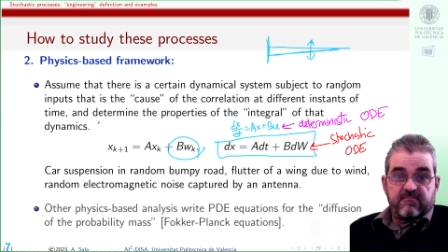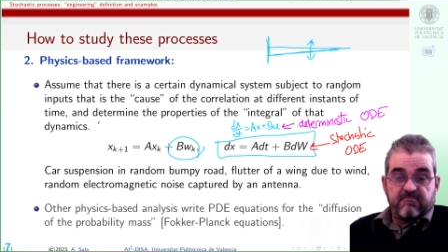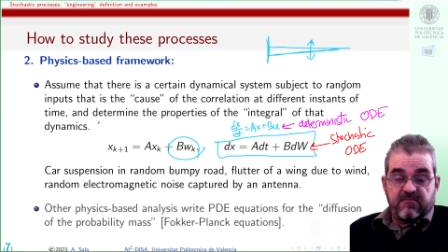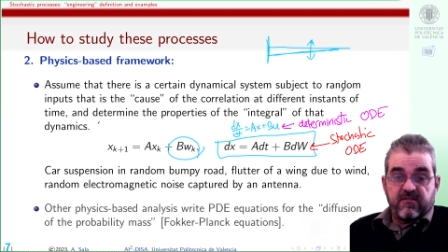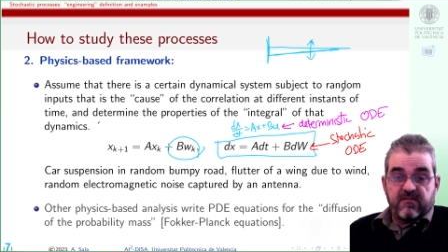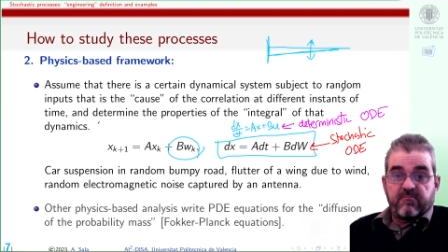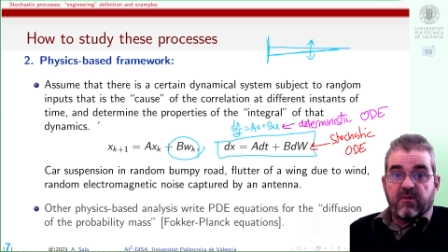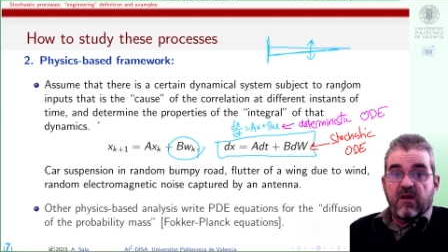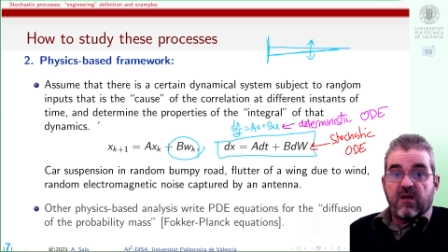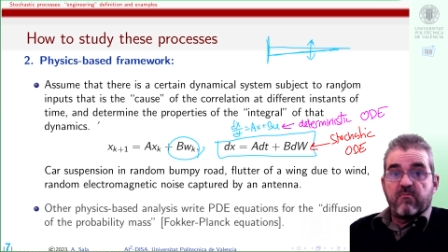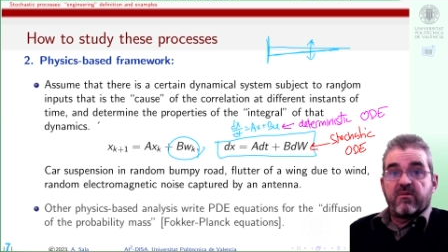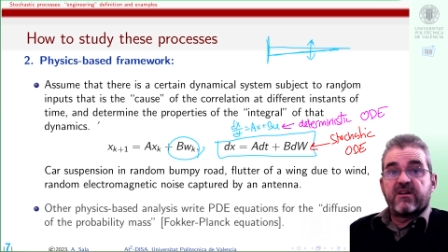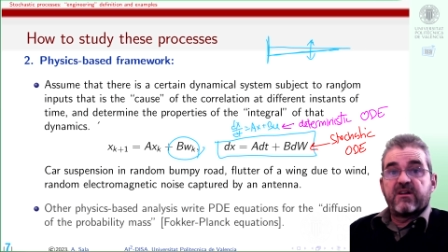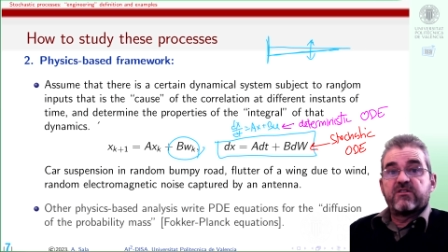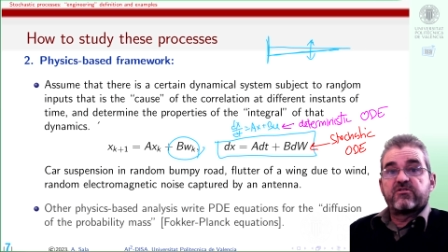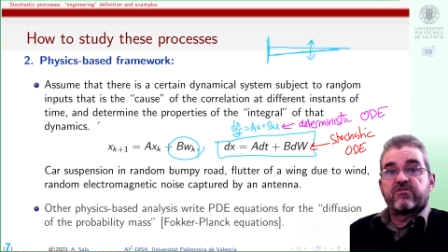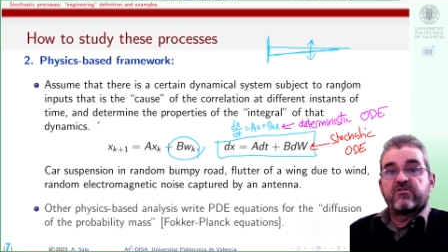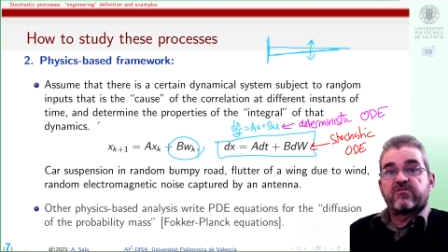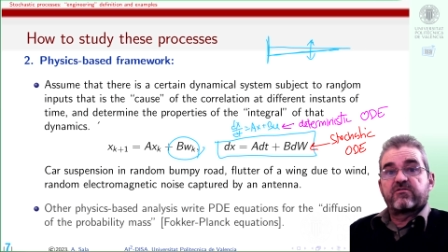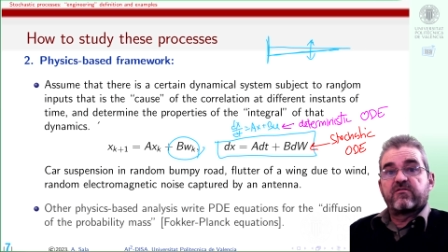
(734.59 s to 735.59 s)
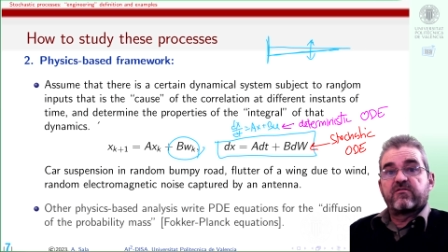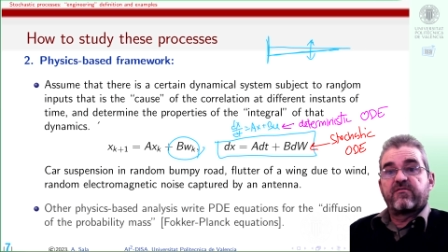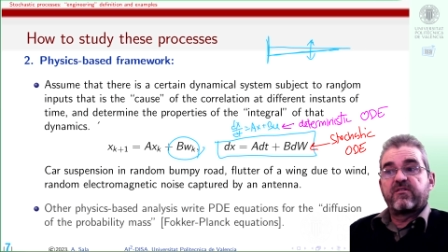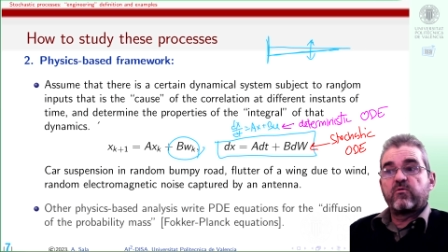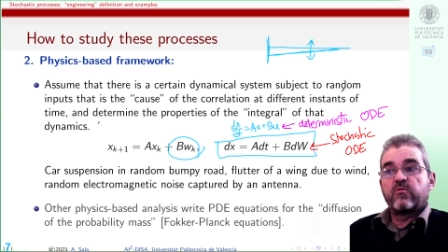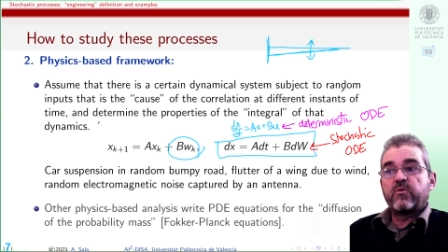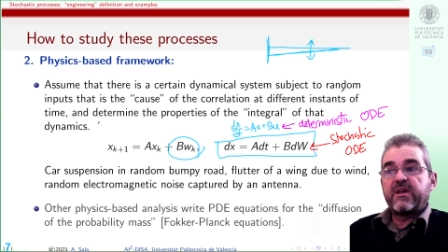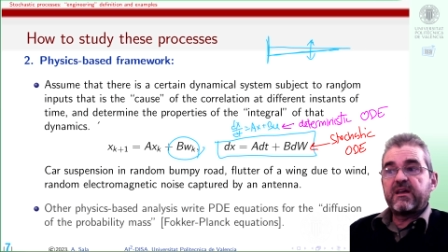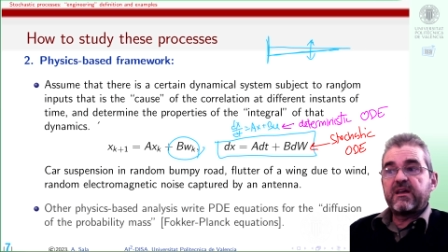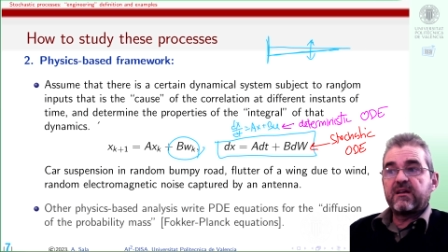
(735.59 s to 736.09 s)
the vibrations of
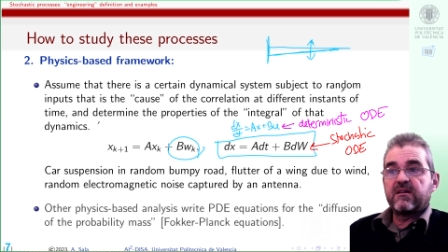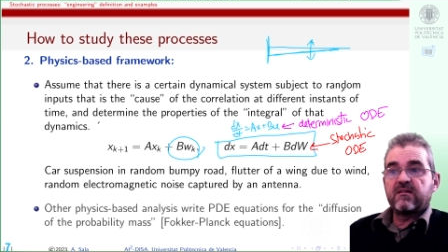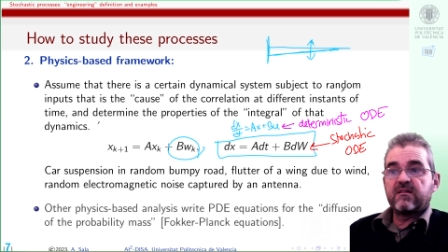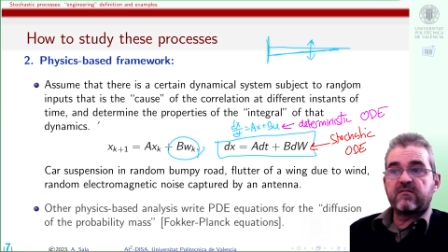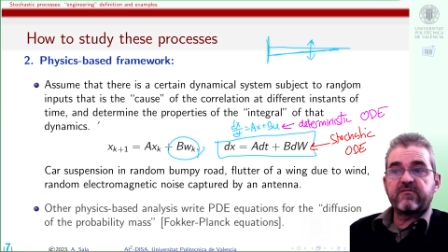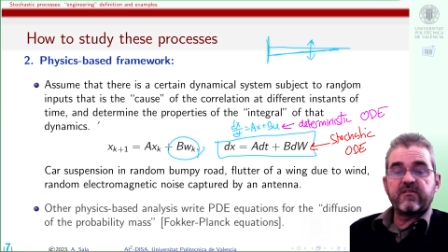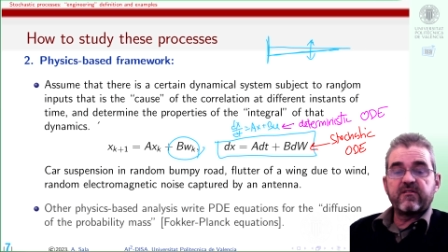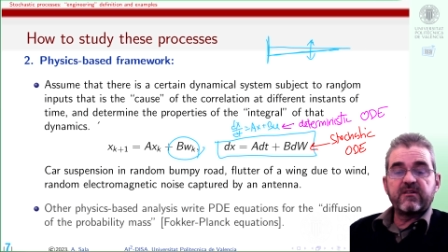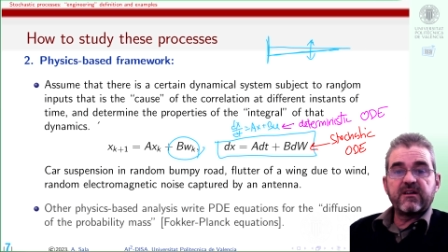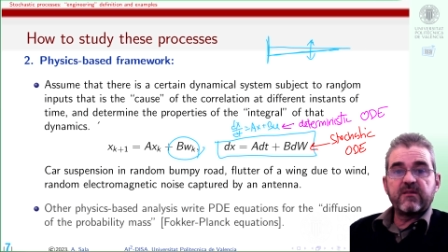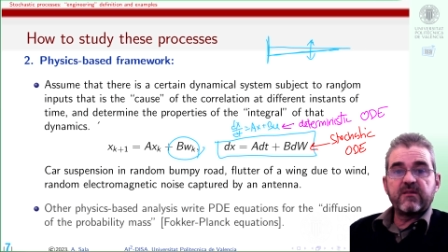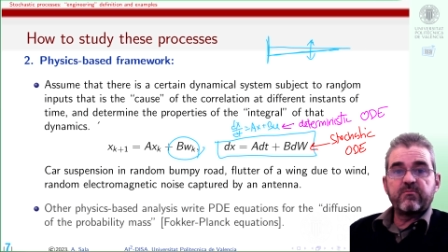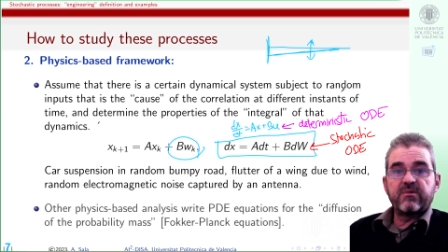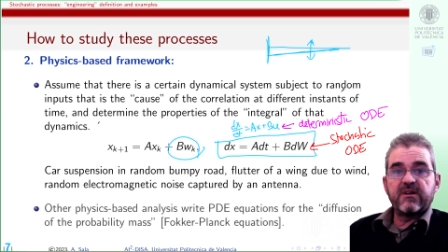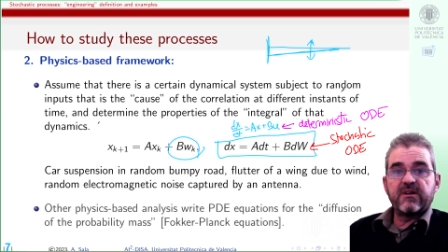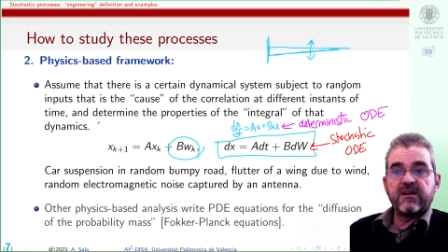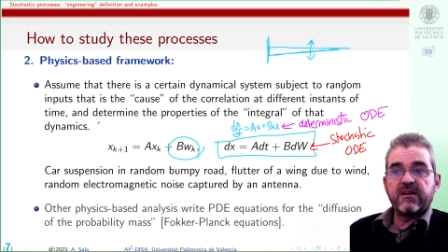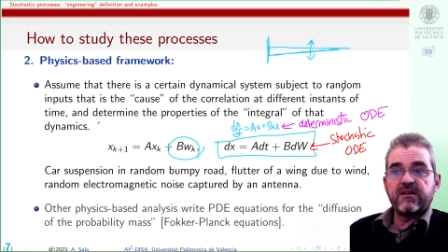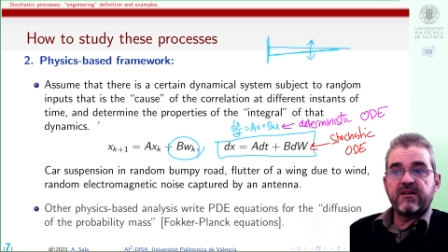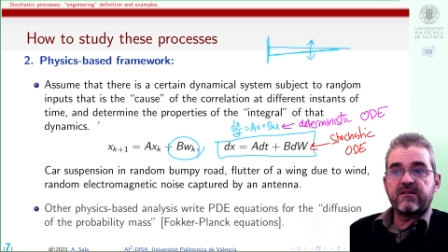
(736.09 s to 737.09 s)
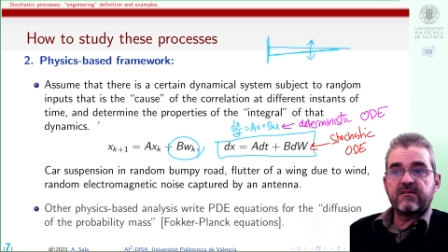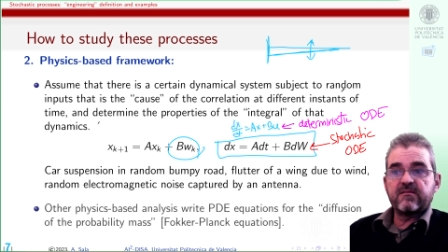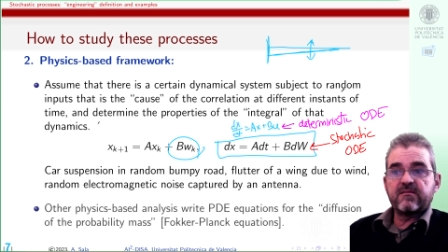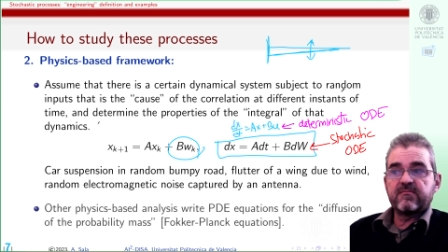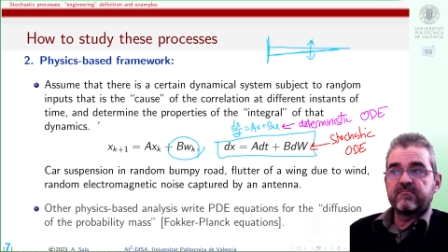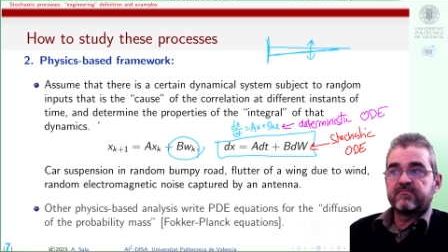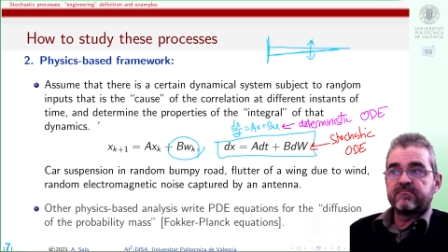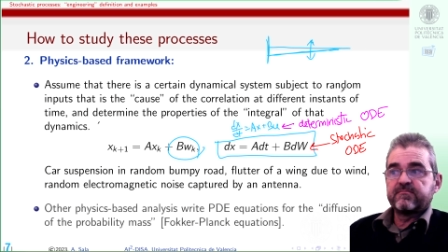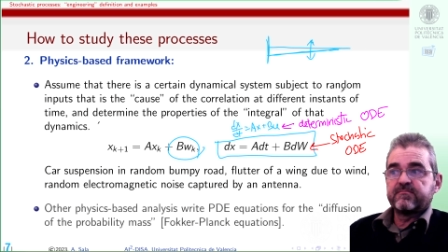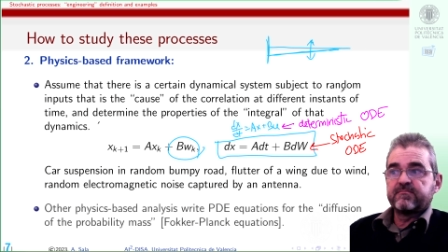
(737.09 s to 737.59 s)
the wing of an airplane,